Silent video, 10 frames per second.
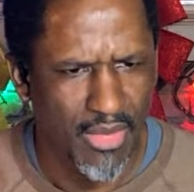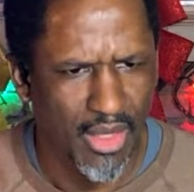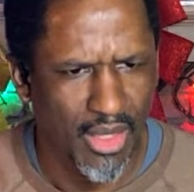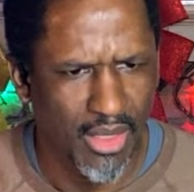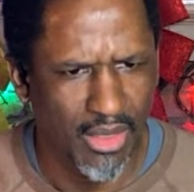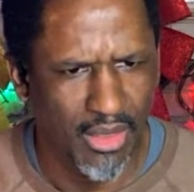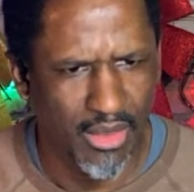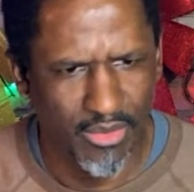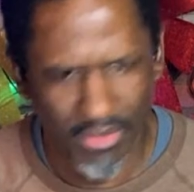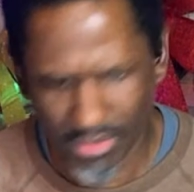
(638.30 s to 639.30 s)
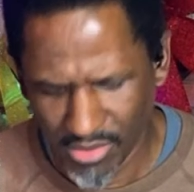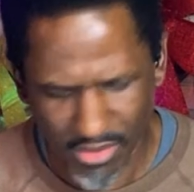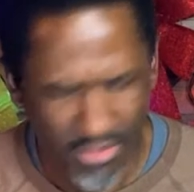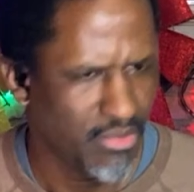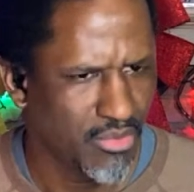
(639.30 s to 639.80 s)

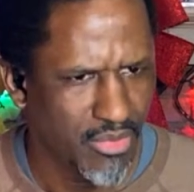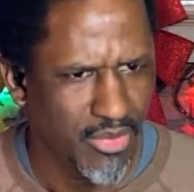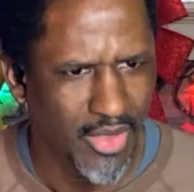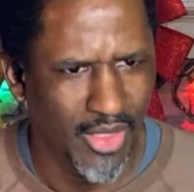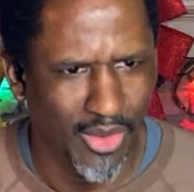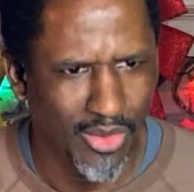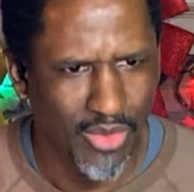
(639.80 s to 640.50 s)
you know,